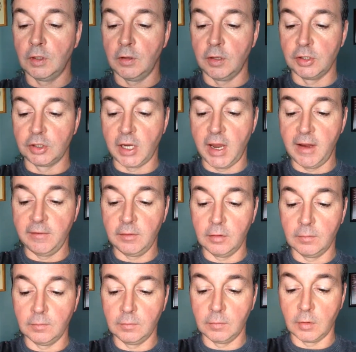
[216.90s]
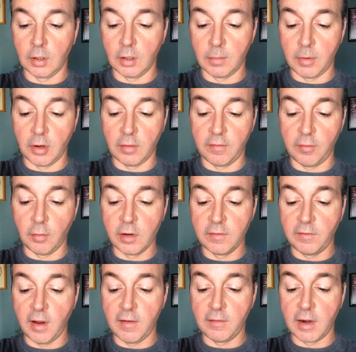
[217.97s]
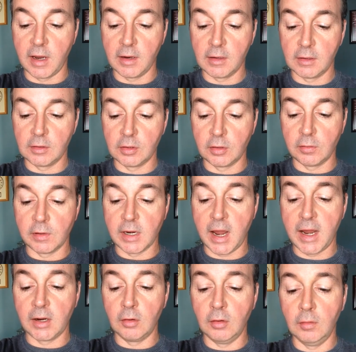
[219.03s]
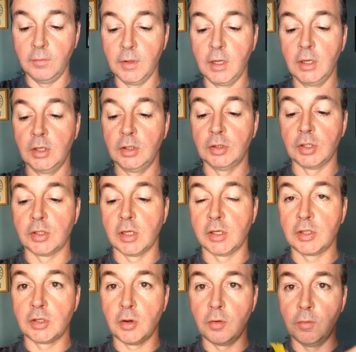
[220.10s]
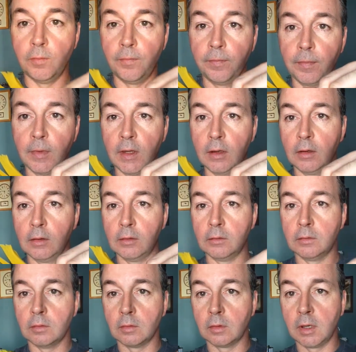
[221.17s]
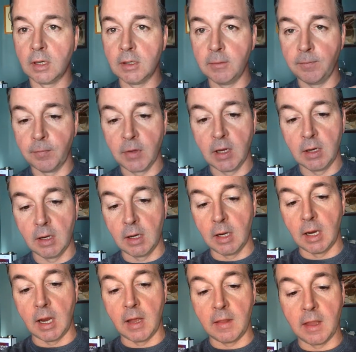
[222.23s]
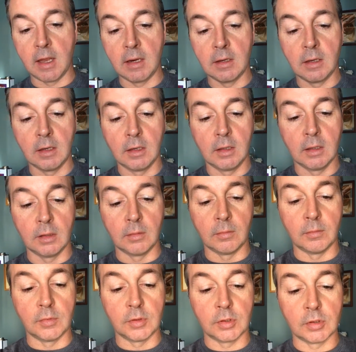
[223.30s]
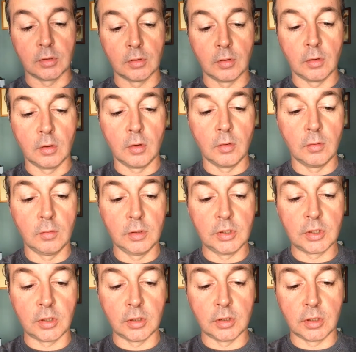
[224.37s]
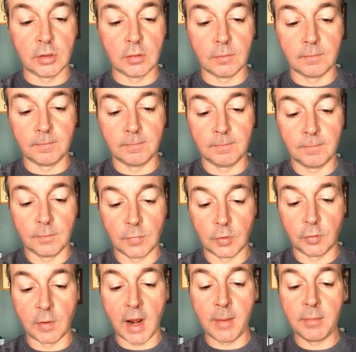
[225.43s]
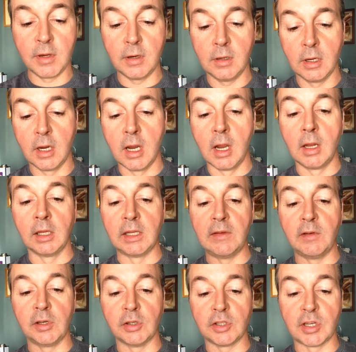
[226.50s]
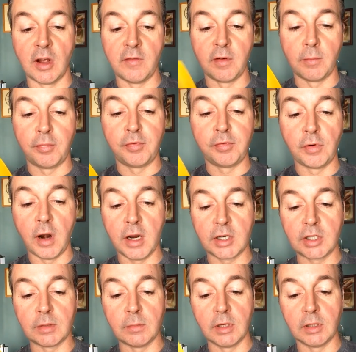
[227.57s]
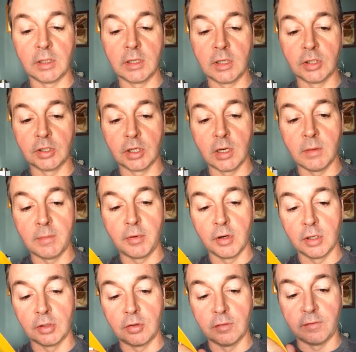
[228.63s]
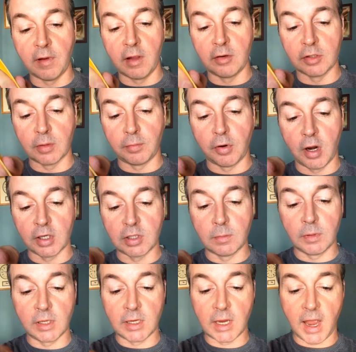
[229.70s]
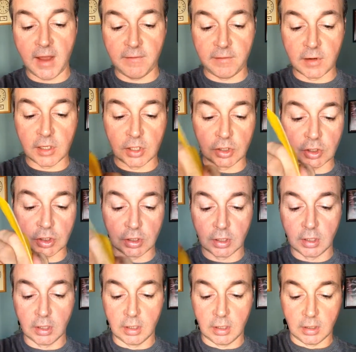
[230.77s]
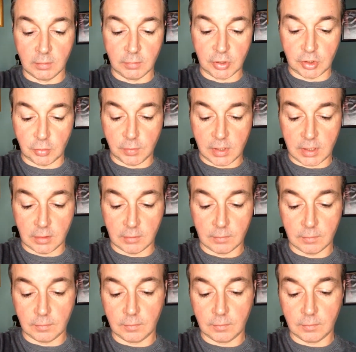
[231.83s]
the shaft on about a 45-degree angle, just like so. Okay, and then slowly start to wrap it, leaving yourself approximately, because you're going to be putting two feathers, approximately 1/2 inch between.